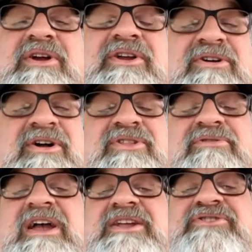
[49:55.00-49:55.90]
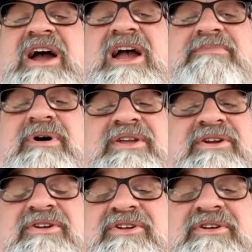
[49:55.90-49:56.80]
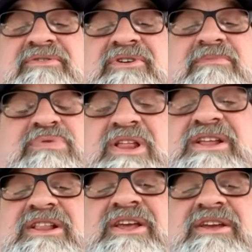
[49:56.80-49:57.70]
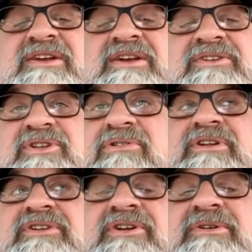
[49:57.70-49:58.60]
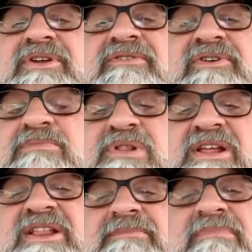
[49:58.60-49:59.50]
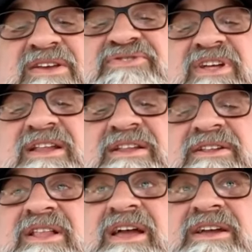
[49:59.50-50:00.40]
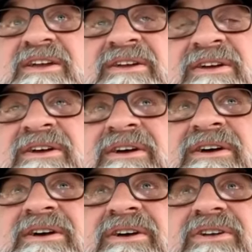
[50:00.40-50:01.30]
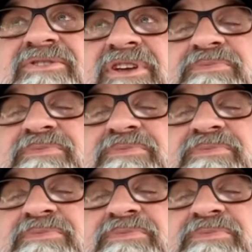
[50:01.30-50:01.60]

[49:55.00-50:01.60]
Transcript: you're on the right track, but you've completely missed it. Like, these